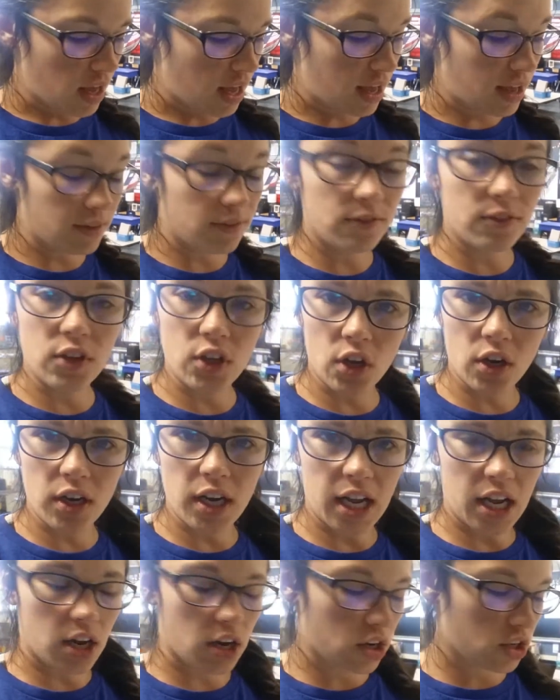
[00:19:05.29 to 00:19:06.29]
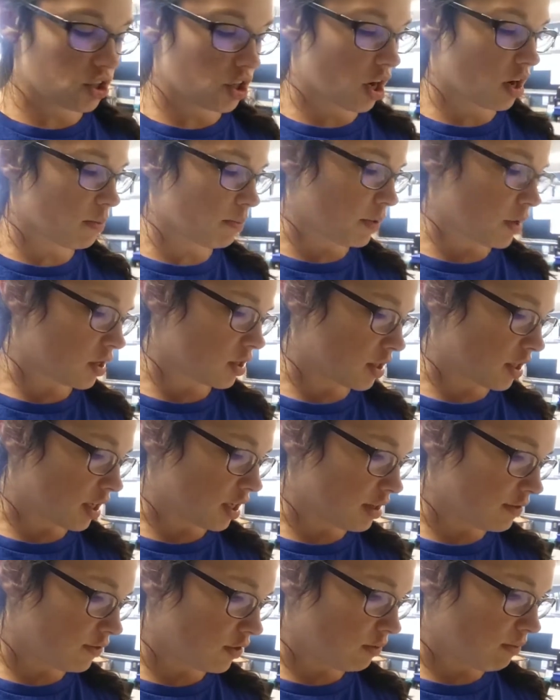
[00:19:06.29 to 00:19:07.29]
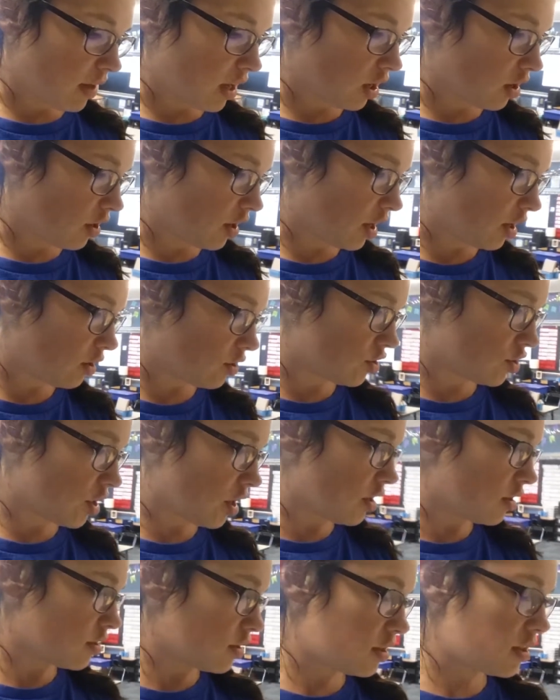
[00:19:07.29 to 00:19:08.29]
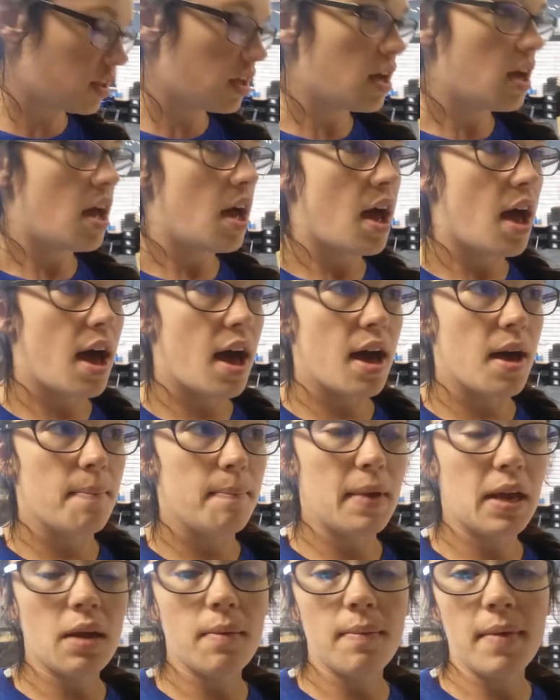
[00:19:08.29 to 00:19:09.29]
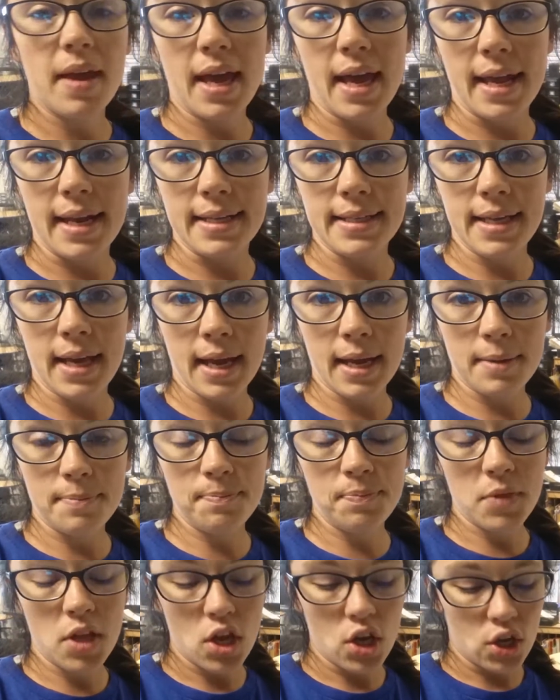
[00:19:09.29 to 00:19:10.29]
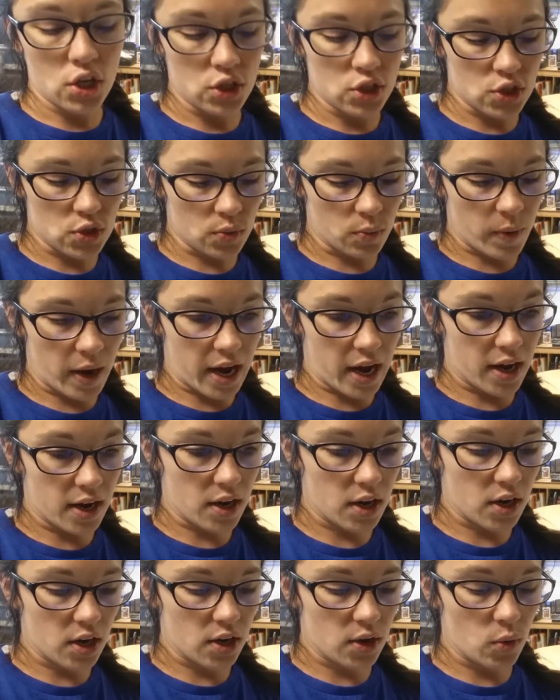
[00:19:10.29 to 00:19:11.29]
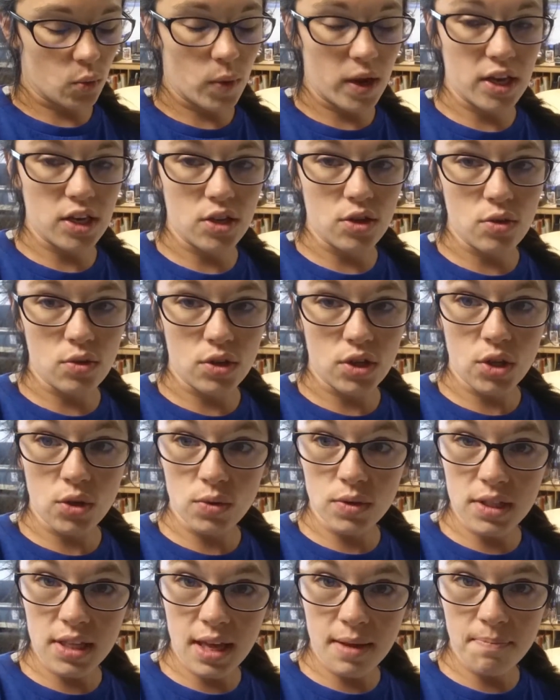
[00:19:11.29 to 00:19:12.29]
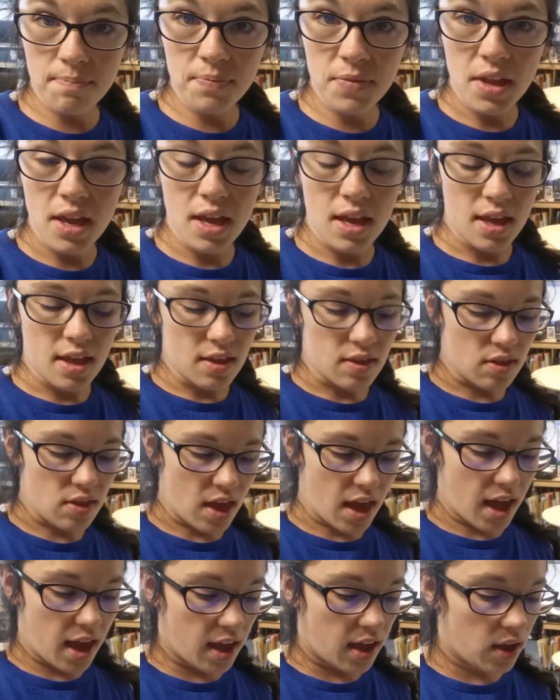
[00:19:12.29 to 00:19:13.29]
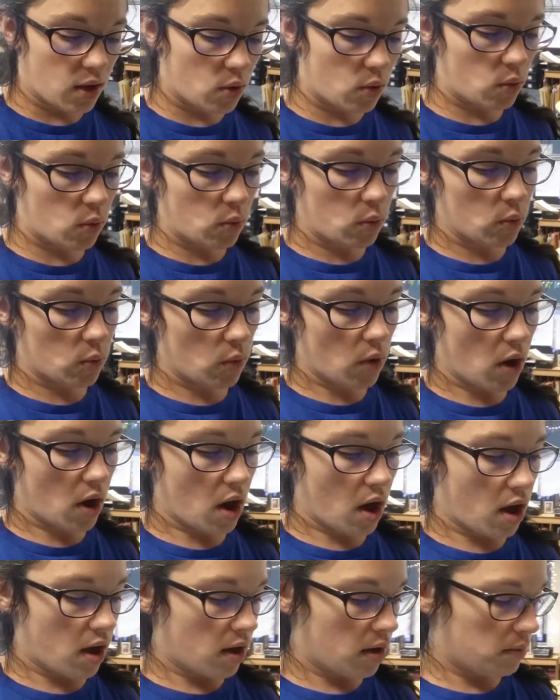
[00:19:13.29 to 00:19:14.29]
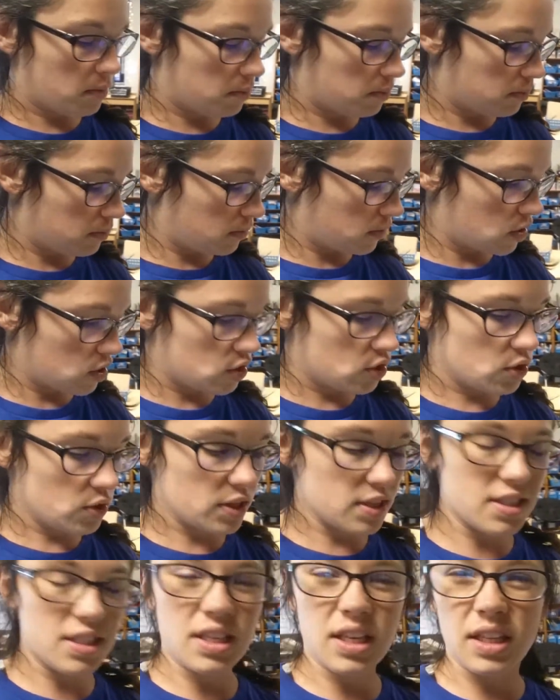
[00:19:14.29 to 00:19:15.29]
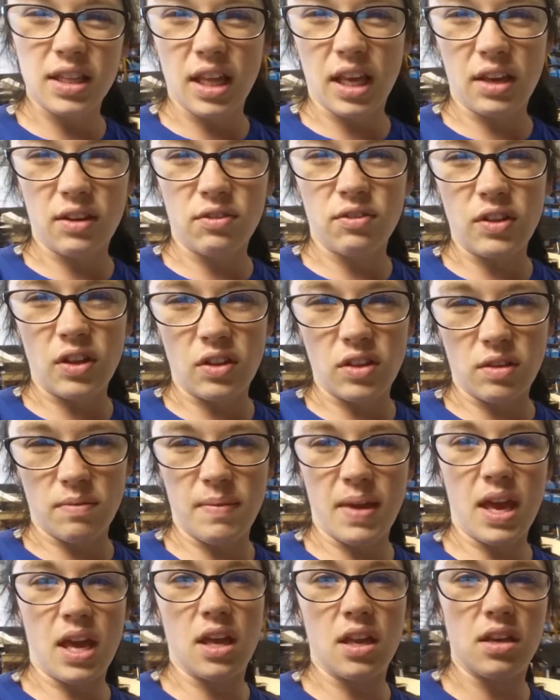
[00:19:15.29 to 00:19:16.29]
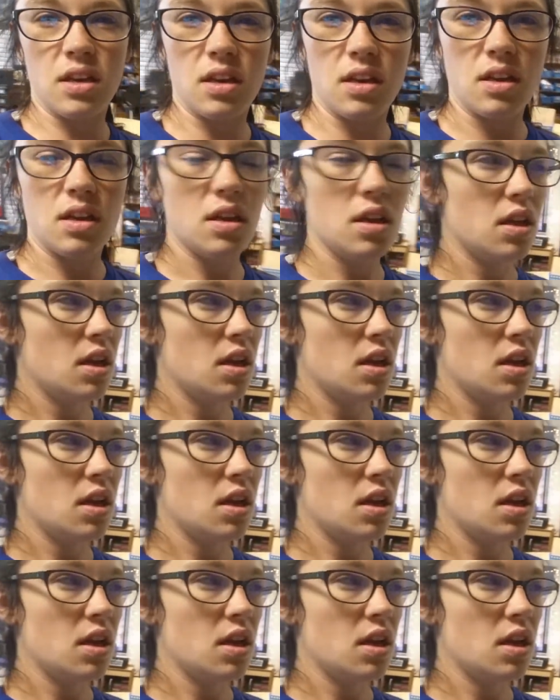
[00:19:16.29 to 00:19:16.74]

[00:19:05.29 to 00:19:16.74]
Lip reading: If you're an anchor chart person, if you make your anchor charts, make them ahead of time to where when you use them, they the students can like fill them in.